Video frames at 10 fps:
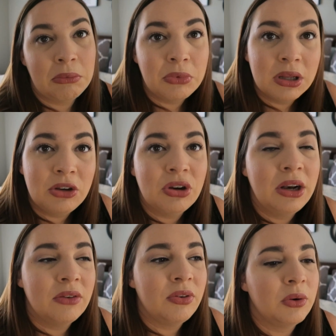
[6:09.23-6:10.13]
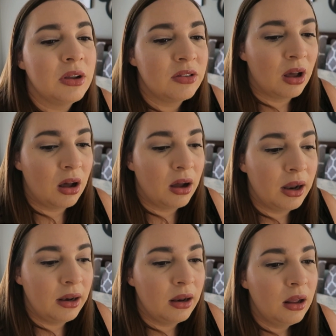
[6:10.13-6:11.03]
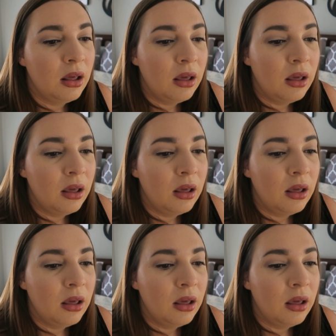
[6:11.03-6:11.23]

I'm really trying to focus on